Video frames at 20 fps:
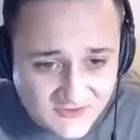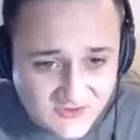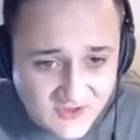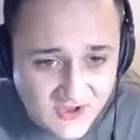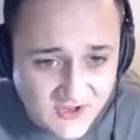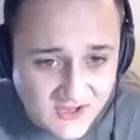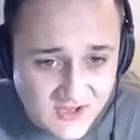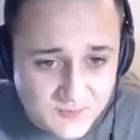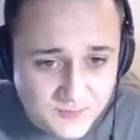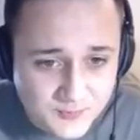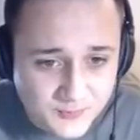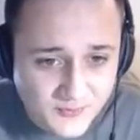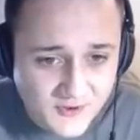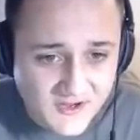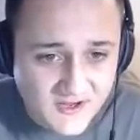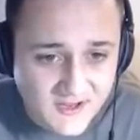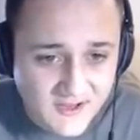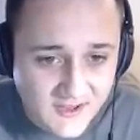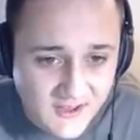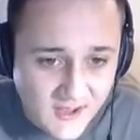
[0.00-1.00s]
looking
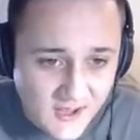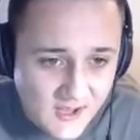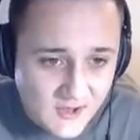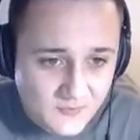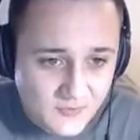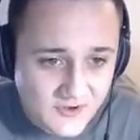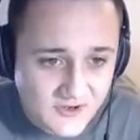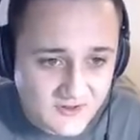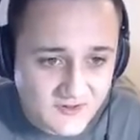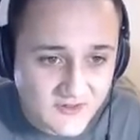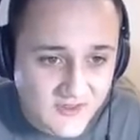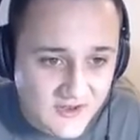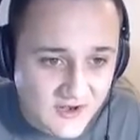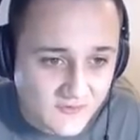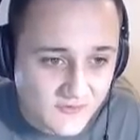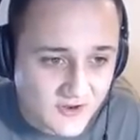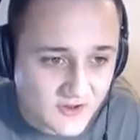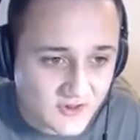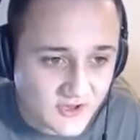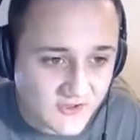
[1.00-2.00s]
pretty lit
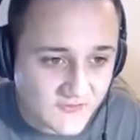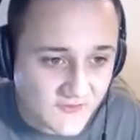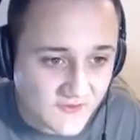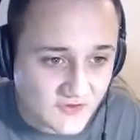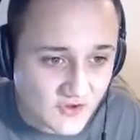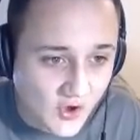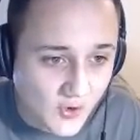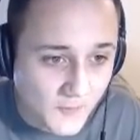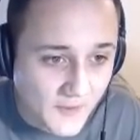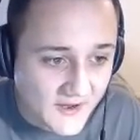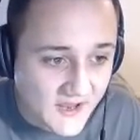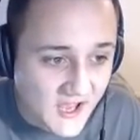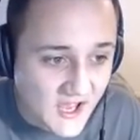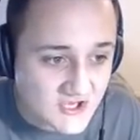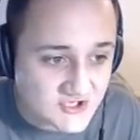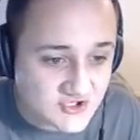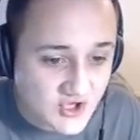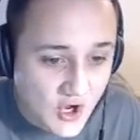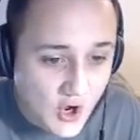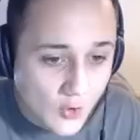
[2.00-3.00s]
over here. Look at this. Oh my
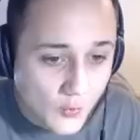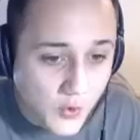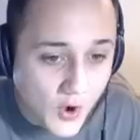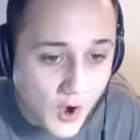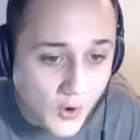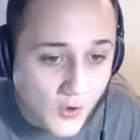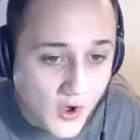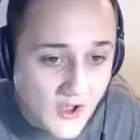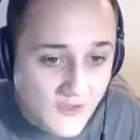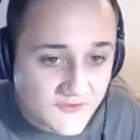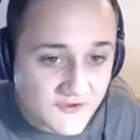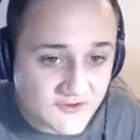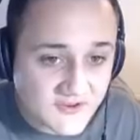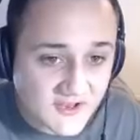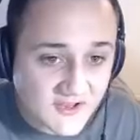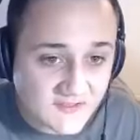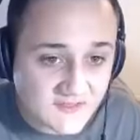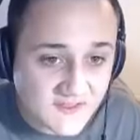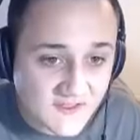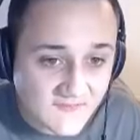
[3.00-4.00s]
gosh. Whoa, there's like
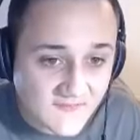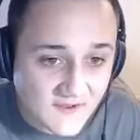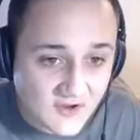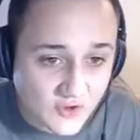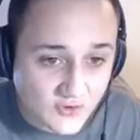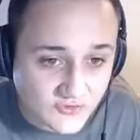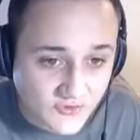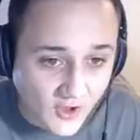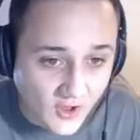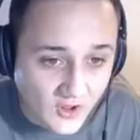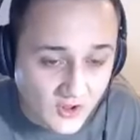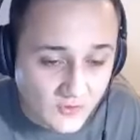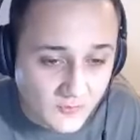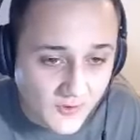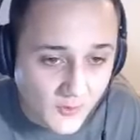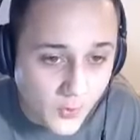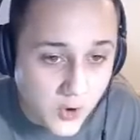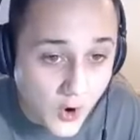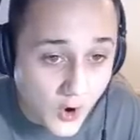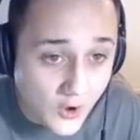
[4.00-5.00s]
a thing that goes all over.
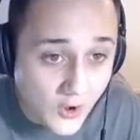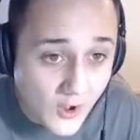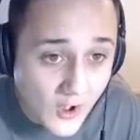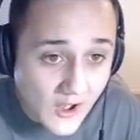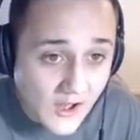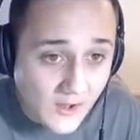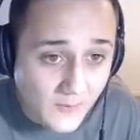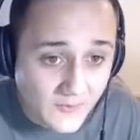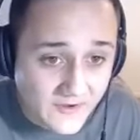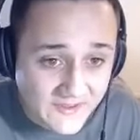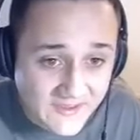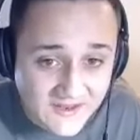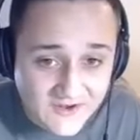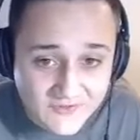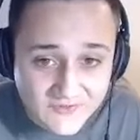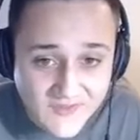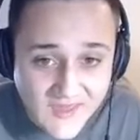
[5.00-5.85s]
I want to get in